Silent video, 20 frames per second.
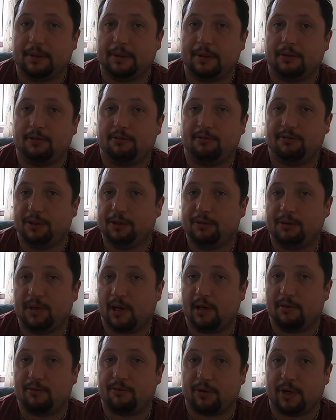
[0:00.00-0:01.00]
food
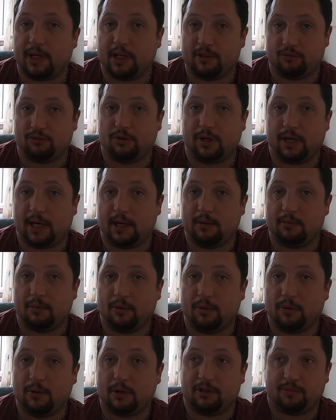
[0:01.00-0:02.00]
delivery is really
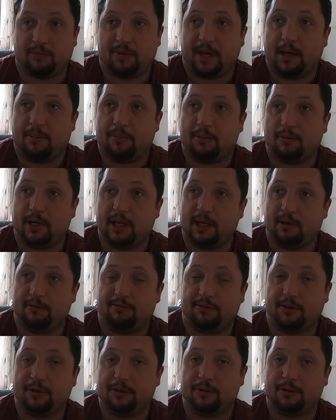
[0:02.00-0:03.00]
important because people need
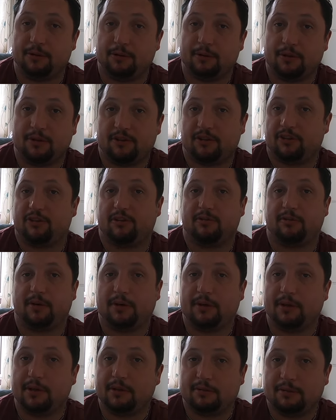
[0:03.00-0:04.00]
food to
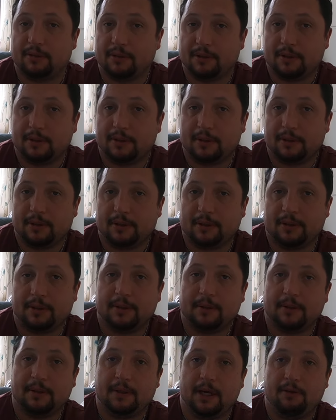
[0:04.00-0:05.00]
survive.
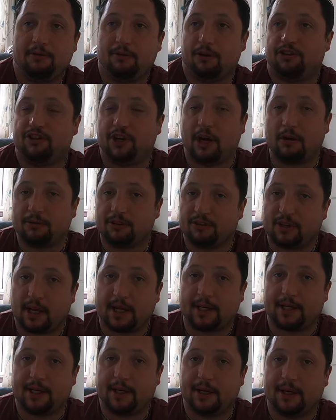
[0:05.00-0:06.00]
If you're a shelf
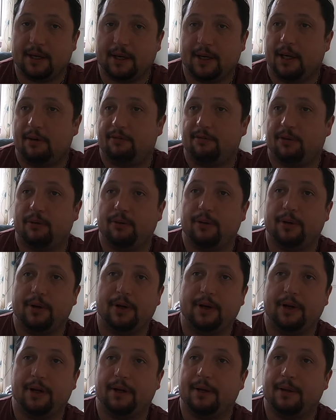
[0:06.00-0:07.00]
stacker, if you're
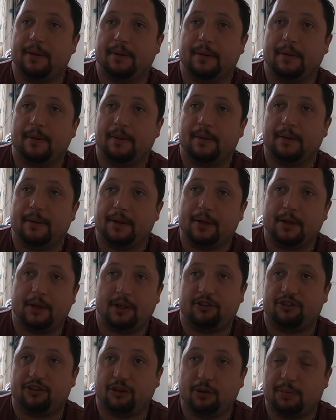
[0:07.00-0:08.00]
a in a
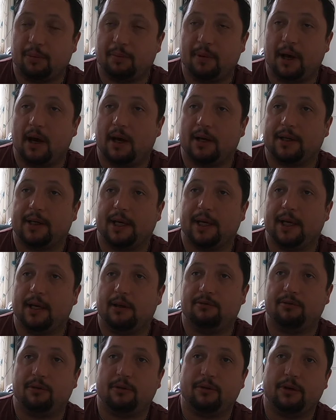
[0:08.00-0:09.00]
supermarket,
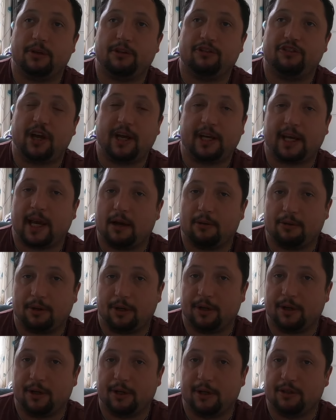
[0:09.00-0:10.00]
if you're a checkout
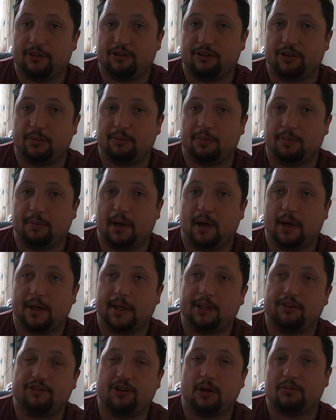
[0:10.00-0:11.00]
girl in a supermarket,
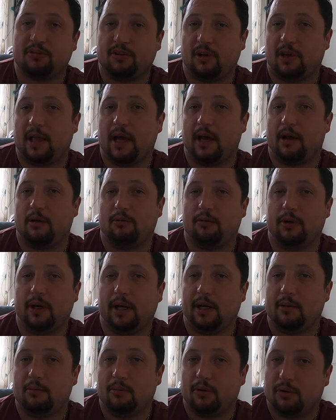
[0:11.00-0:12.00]
jobs like that are really
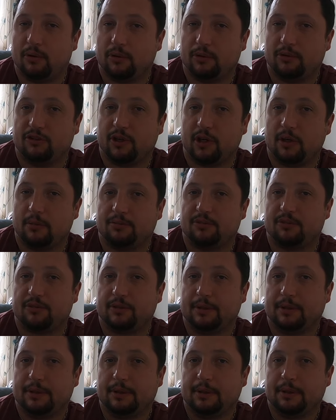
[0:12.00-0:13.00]
important jobs.
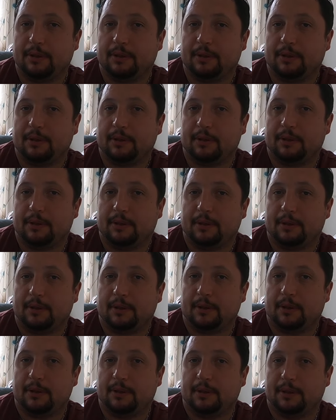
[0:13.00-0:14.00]

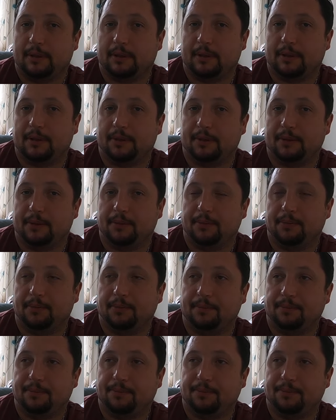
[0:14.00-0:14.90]
Um,